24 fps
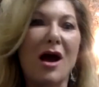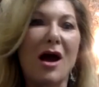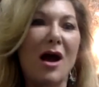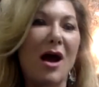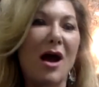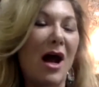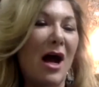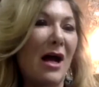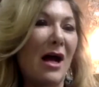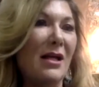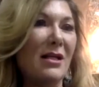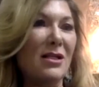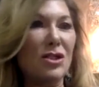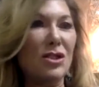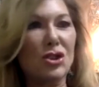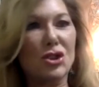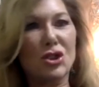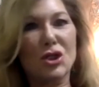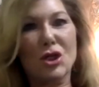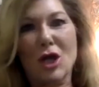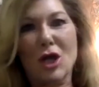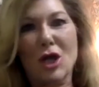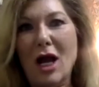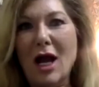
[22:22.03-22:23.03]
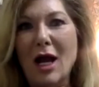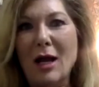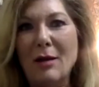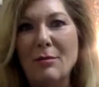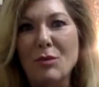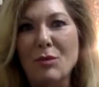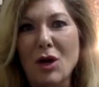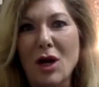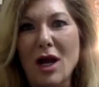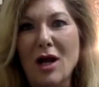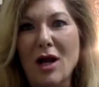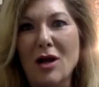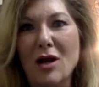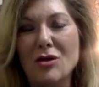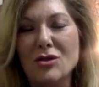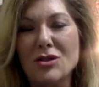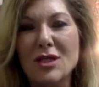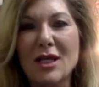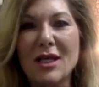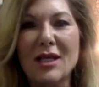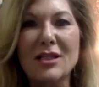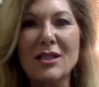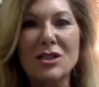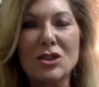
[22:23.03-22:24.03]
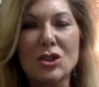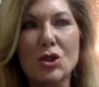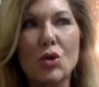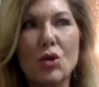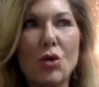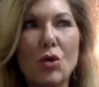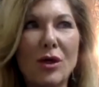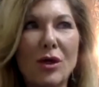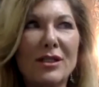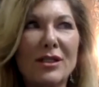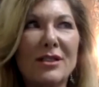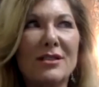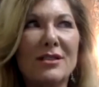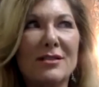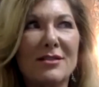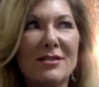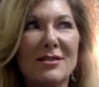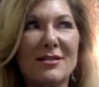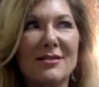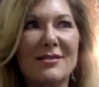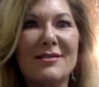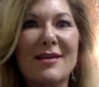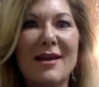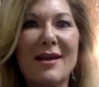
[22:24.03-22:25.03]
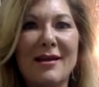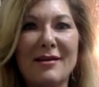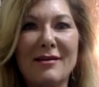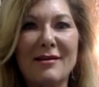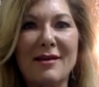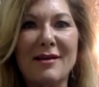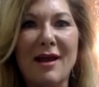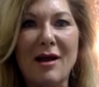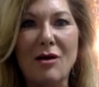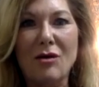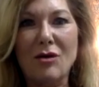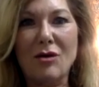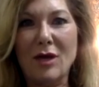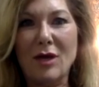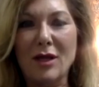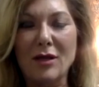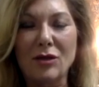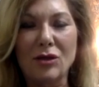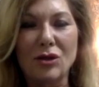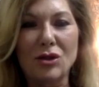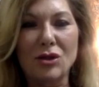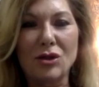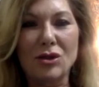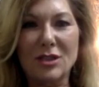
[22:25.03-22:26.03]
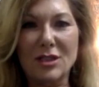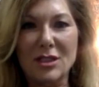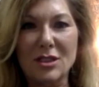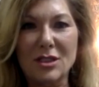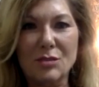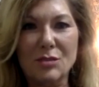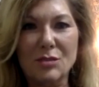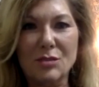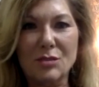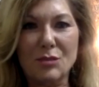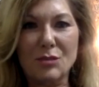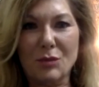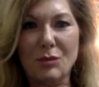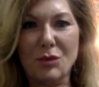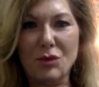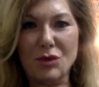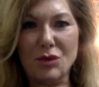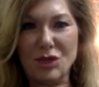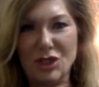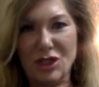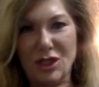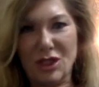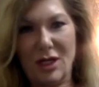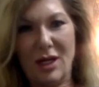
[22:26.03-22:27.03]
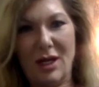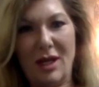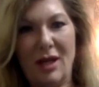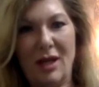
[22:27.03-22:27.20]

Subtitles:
eyes to your eyebrows, it's going to stand out and look disproportionate.